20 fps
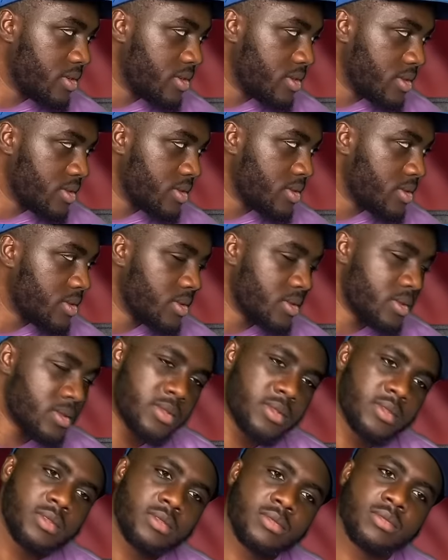
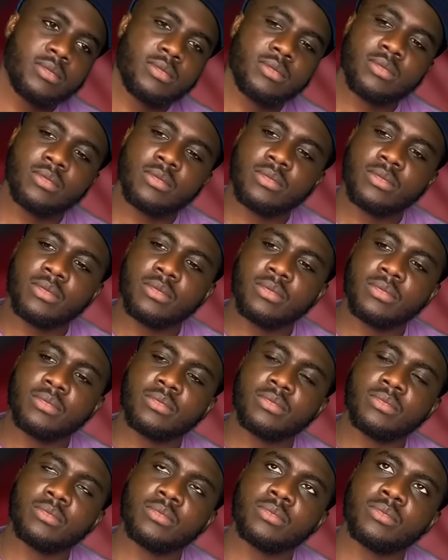
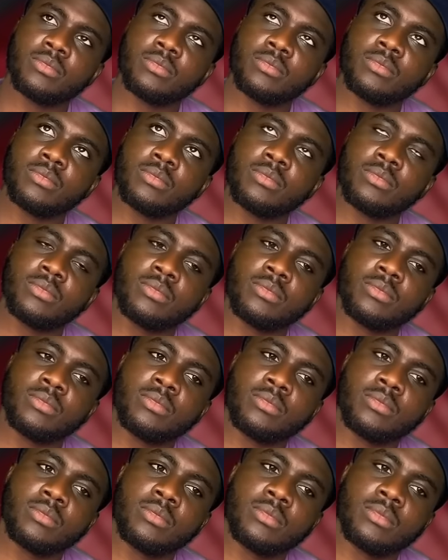
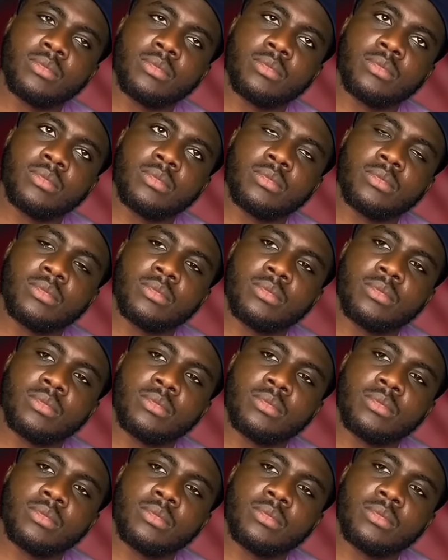No words are spoken by the person on screen.